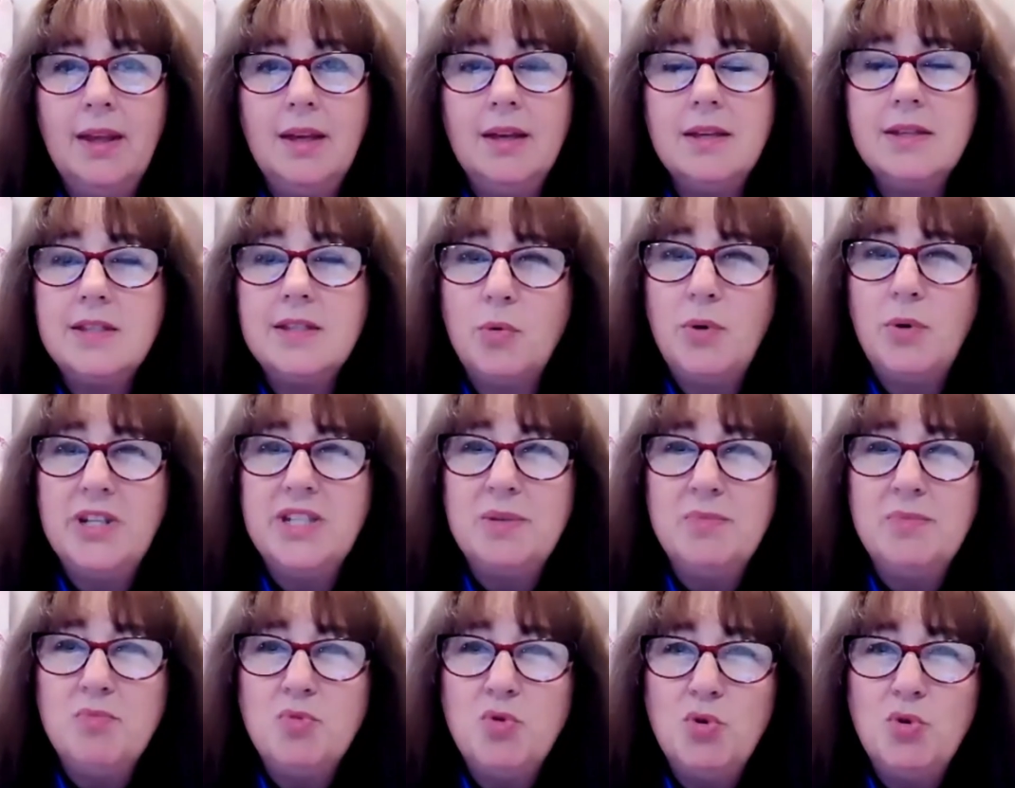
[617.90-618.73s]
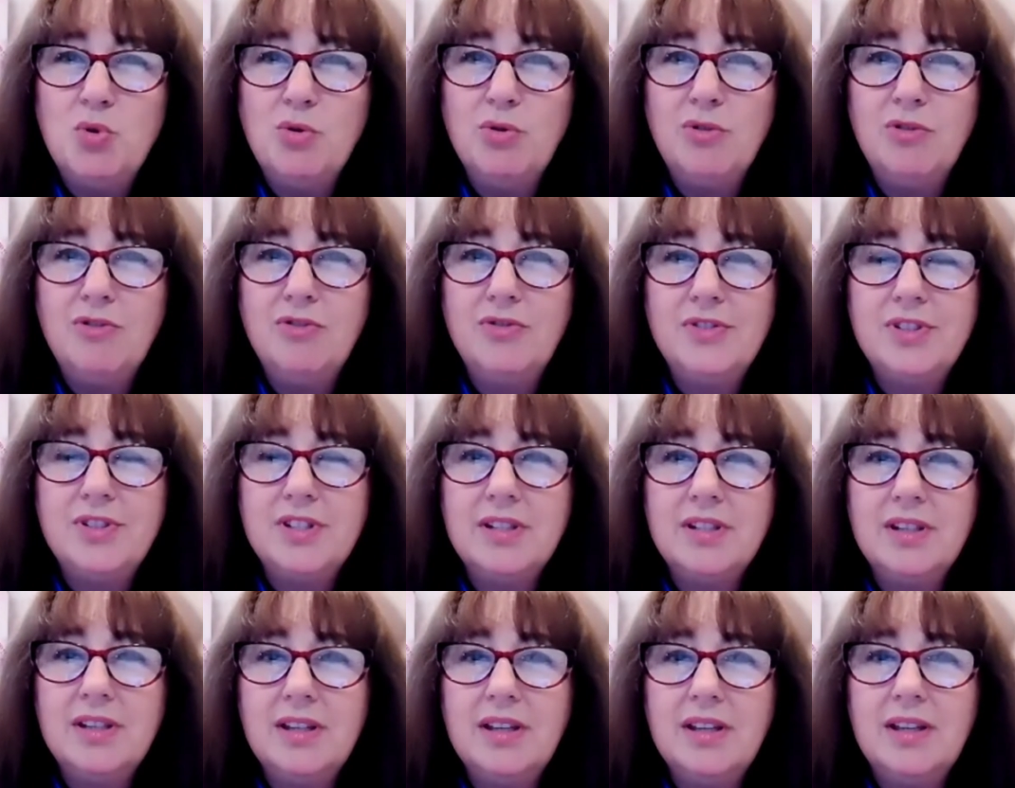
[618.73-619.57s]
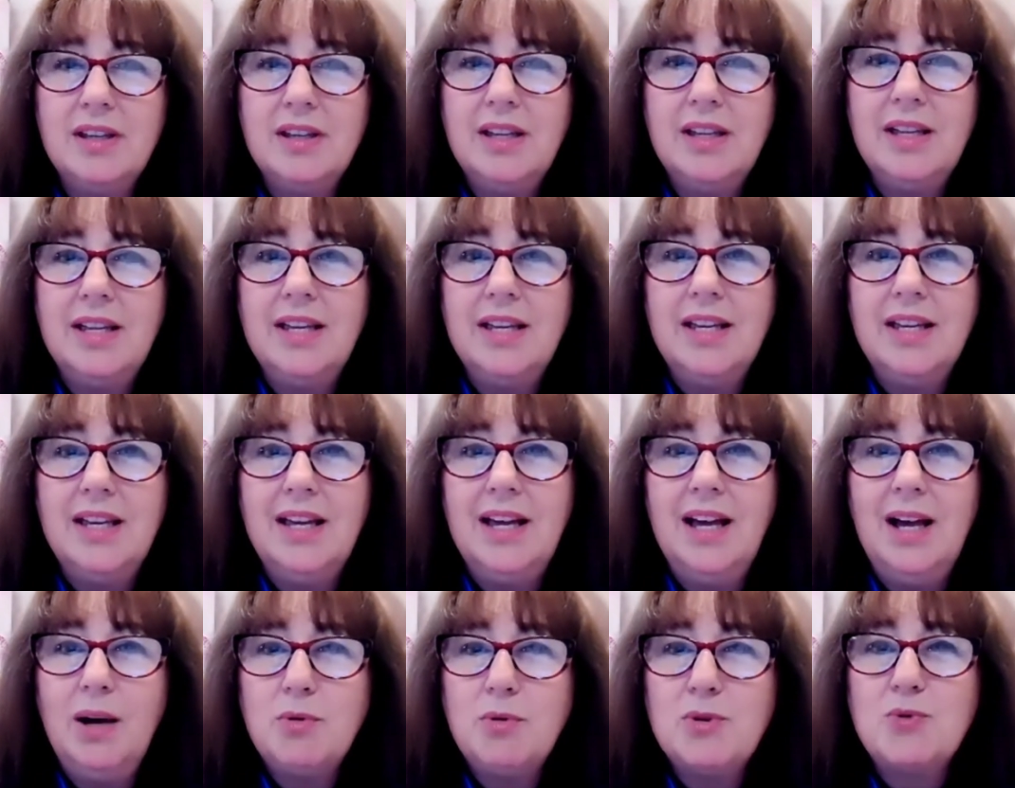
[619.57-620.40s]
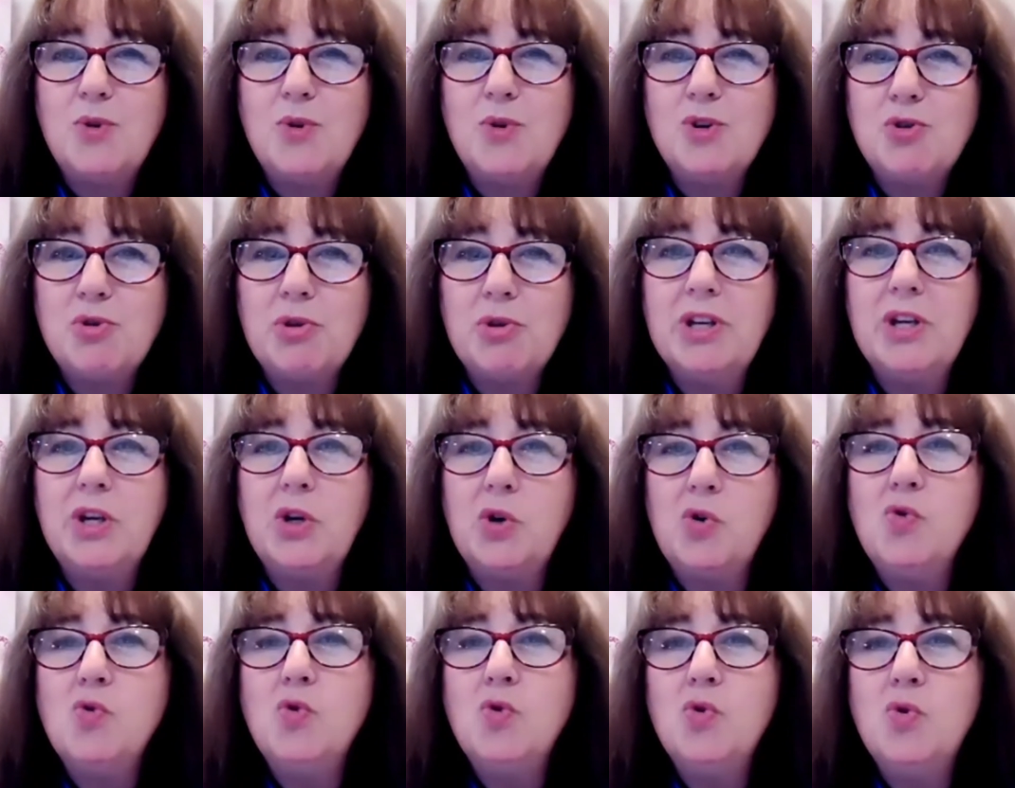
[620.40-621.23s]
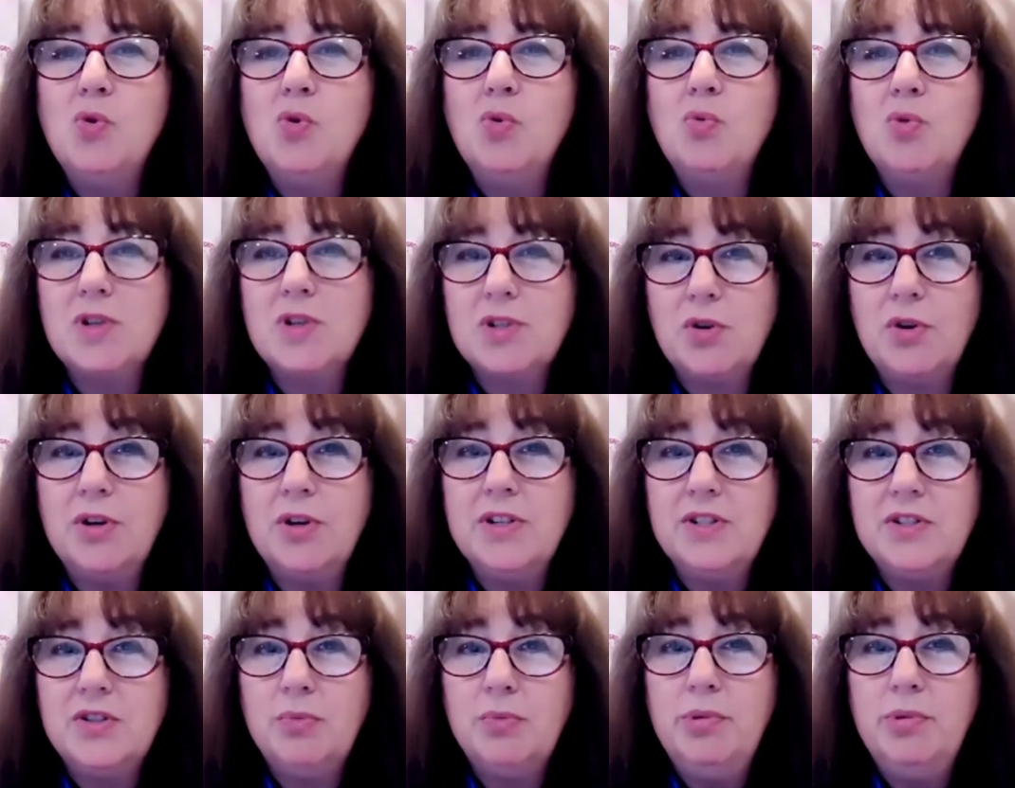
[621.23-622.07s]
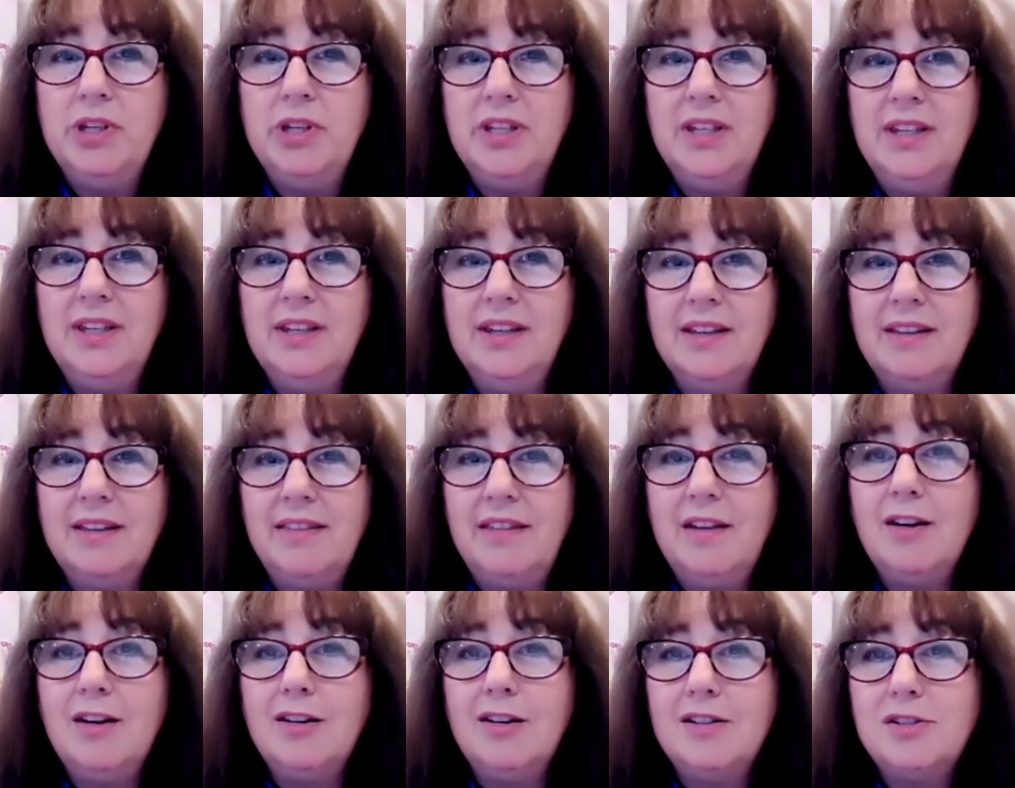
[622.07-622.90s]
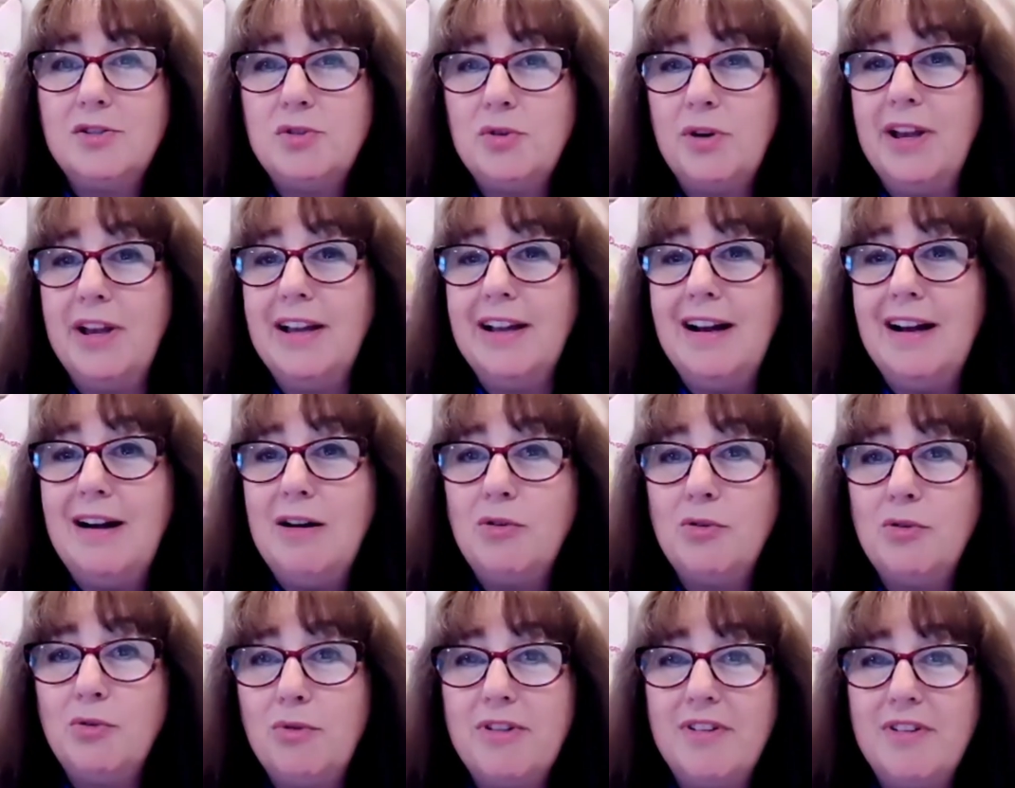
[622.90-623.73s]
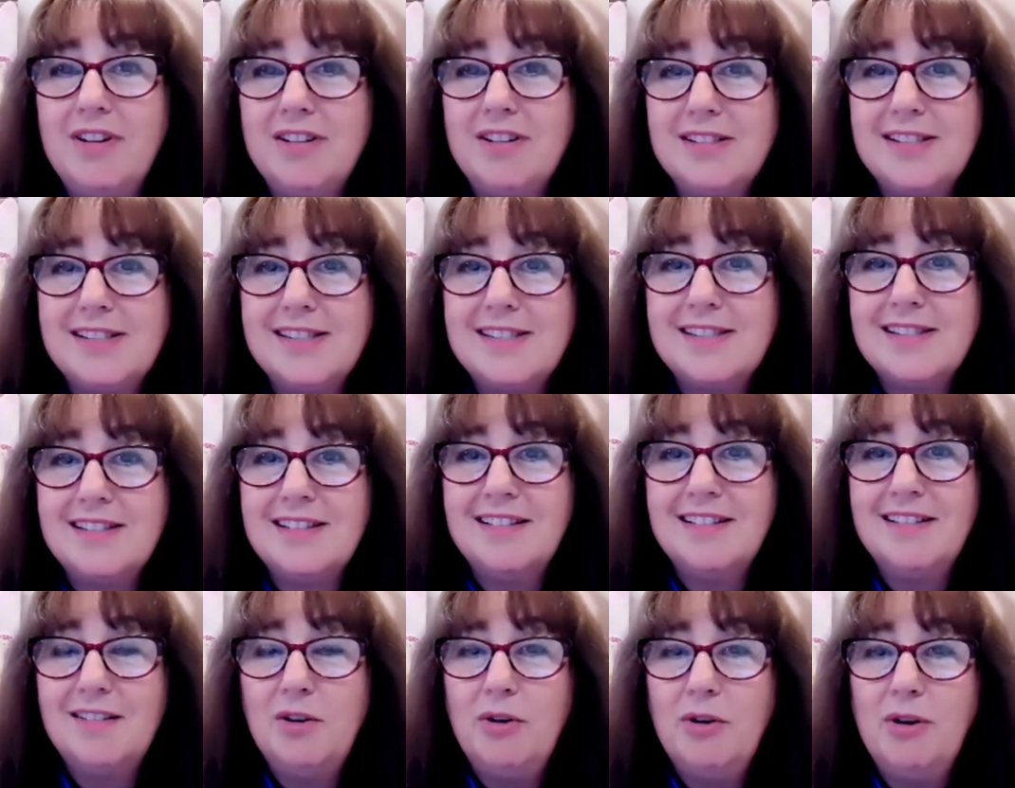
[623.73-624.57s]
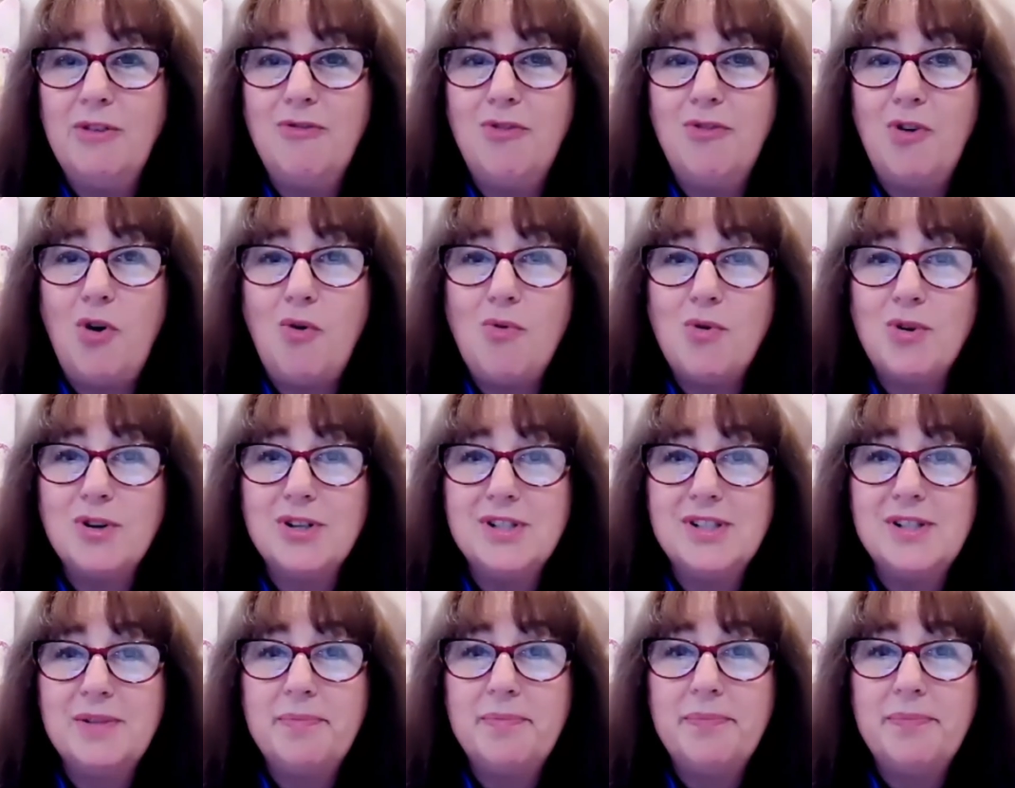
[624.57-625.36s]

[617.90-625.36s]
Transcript: So when they moved, I was wondering who was going to be there to hang out with us going forward.